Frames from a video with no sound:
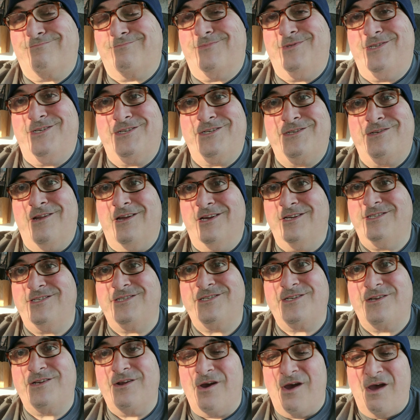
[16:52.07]
Just nice
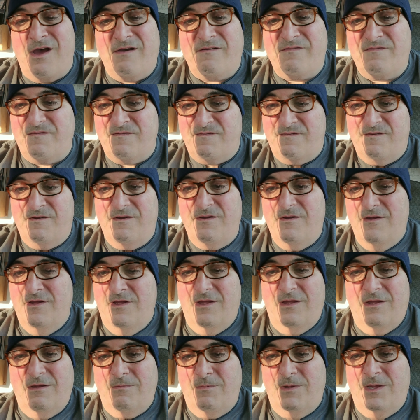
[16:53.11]
stuff.
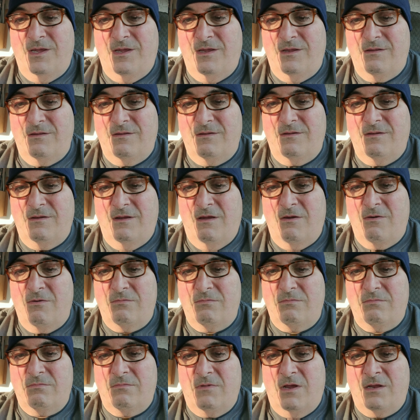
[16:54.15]
I mean,
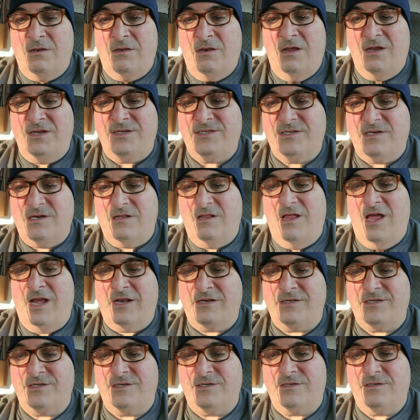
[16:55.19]
a nice
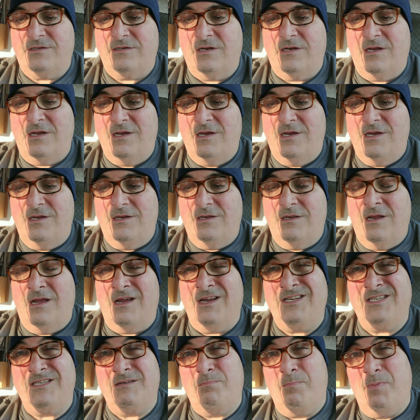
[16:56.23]
collection,
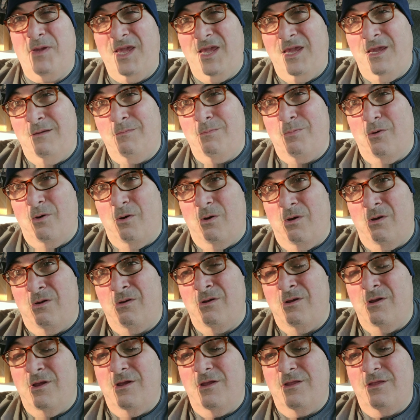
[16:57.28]
nice people
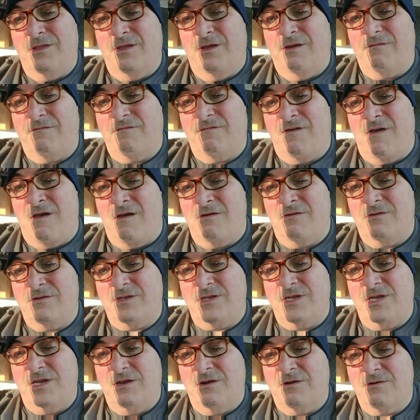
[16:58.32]
that
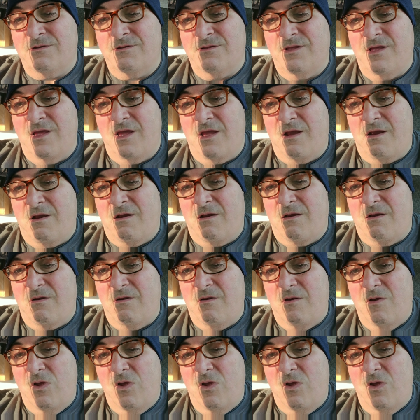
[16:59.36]
volunteer there.